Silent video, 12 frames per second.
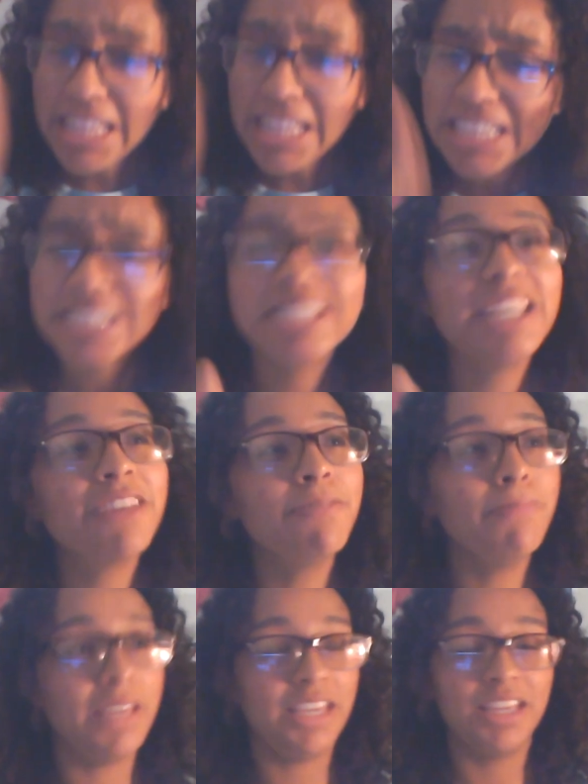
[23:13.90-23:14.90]
least give
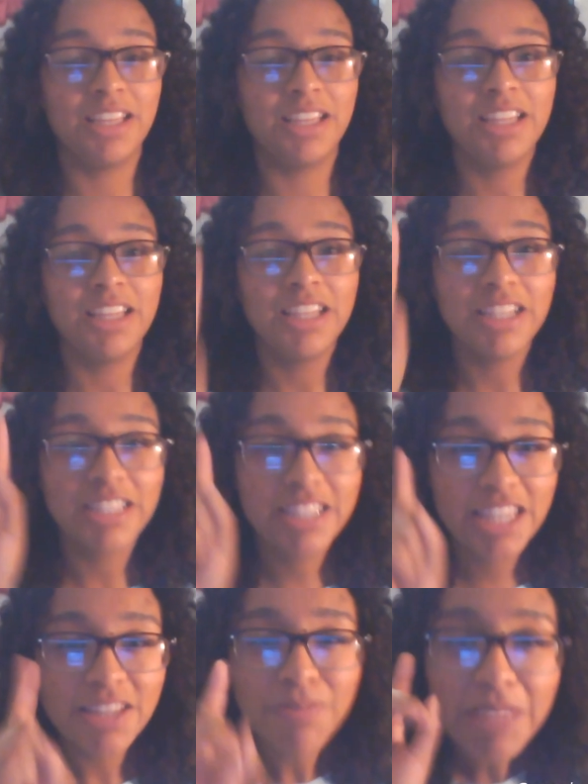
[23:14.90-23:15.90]
me
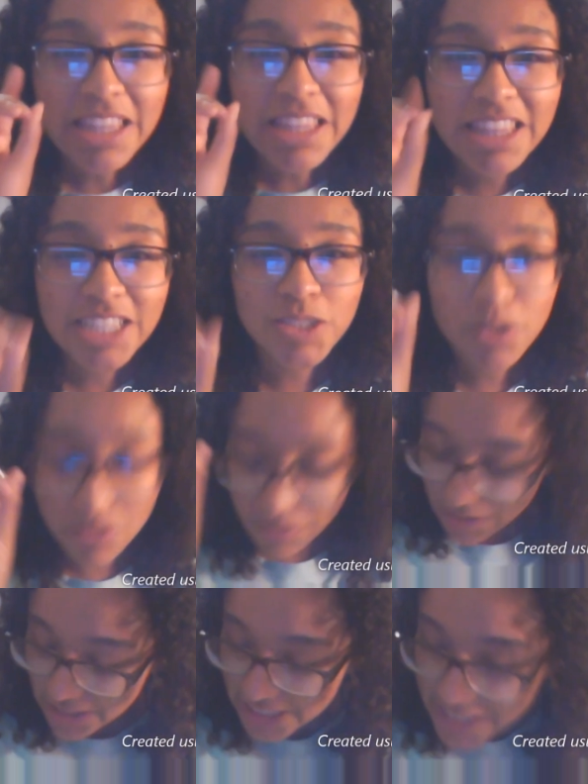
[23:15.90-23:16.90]
this
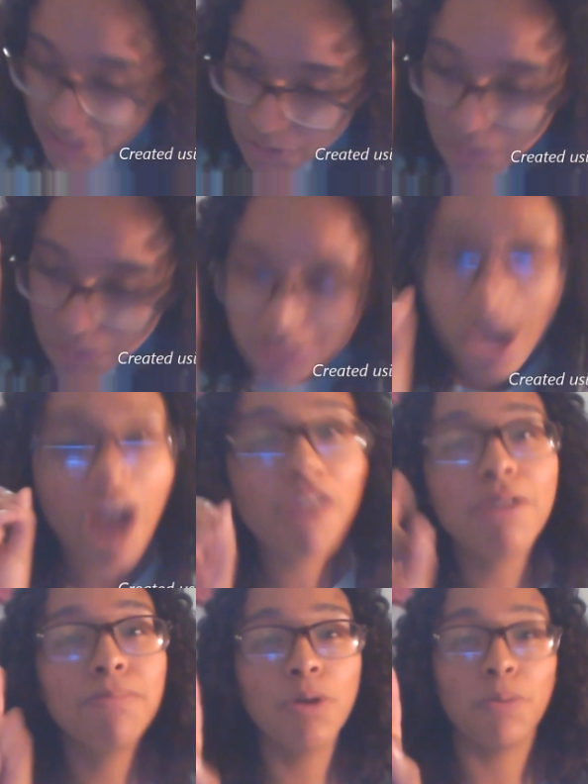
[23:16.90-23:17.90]

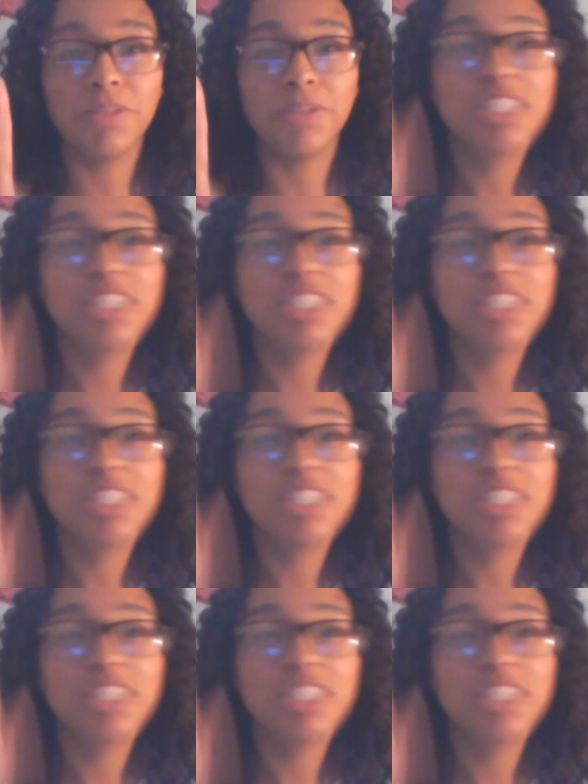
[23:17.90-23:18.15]
Zutara moment.